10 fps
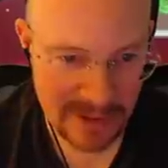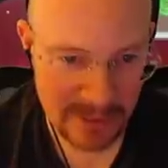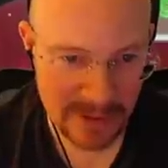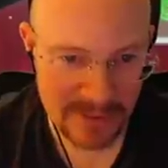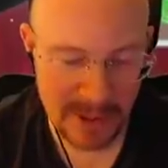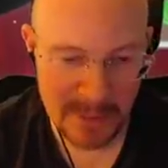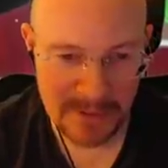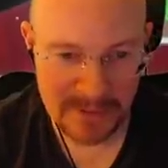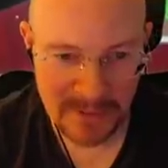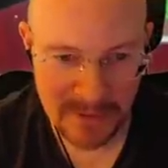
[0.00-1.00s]
I've been I've
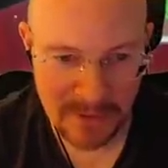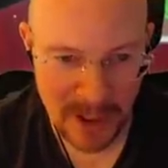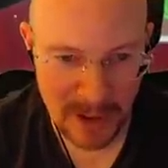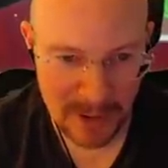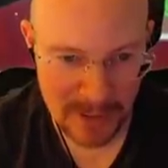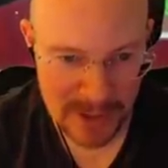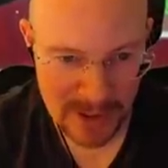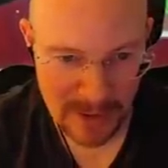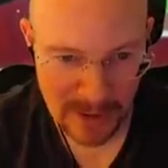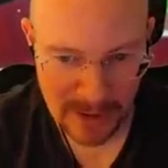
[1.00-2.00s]
been following what's
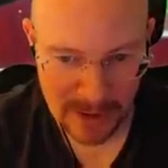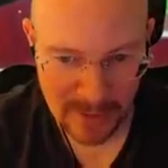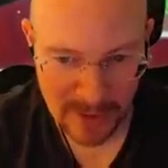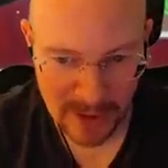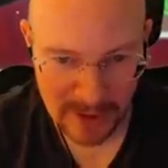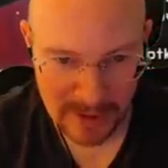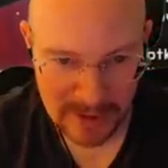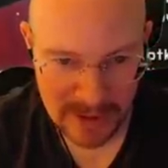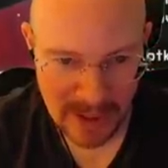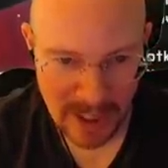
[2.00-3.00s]
going along over there.
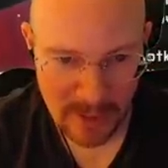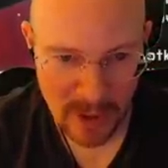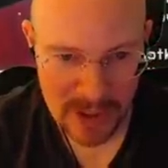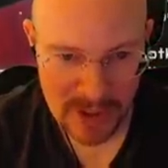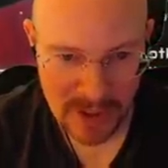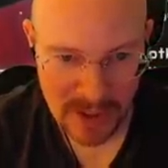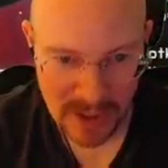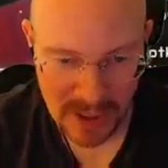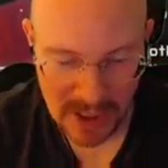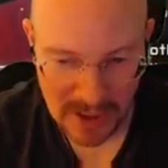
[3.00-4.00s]
I watch
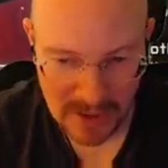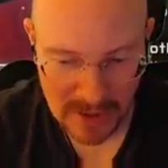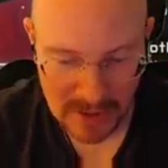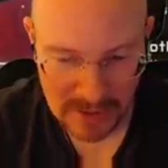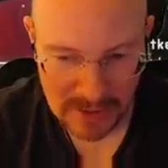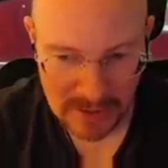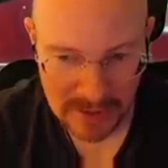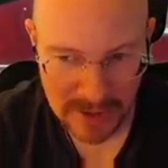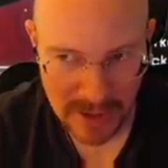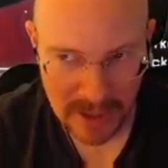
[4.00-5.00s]
the
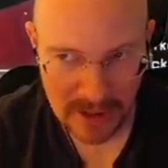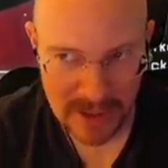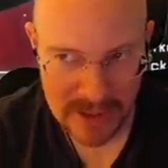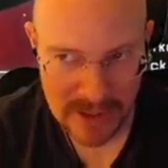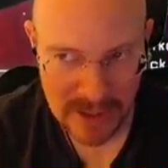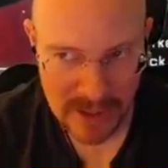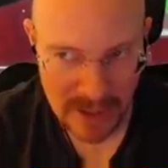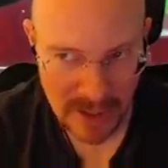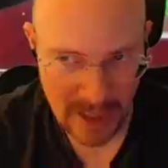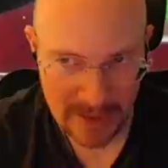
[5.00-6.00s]

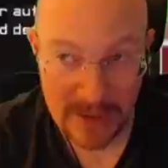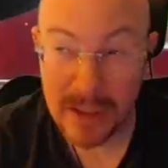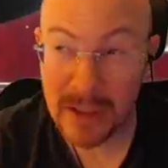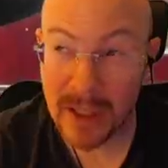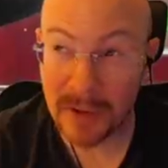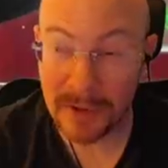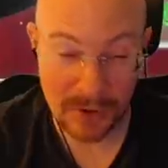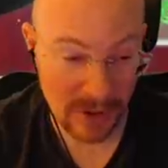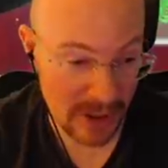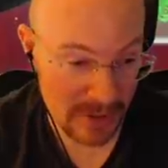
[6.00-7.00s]
LEC and the
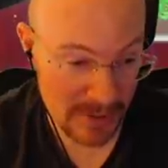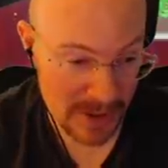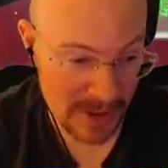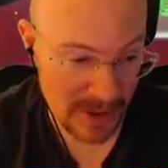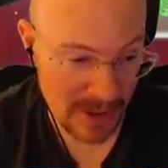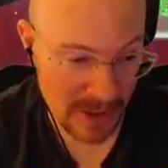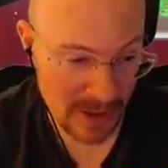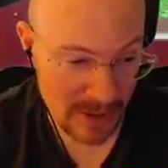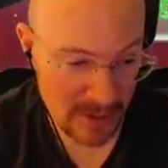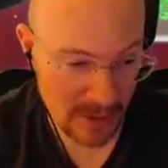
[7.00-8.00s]
LCS, which is
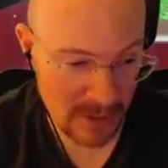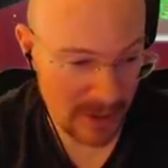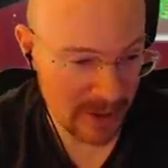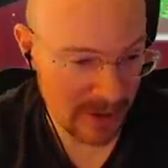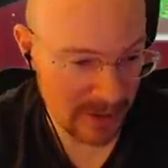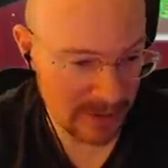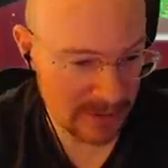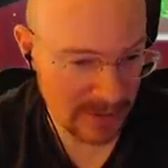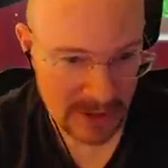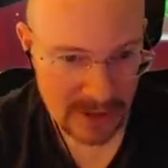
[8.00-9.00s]
the North
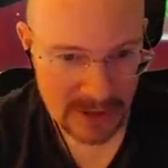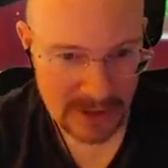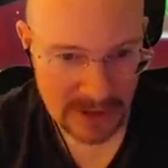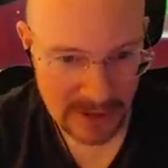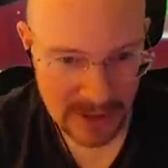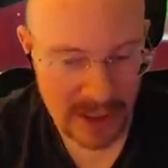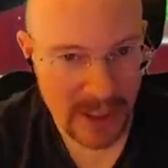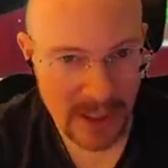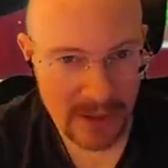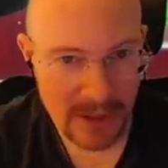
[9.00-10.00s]
American League and the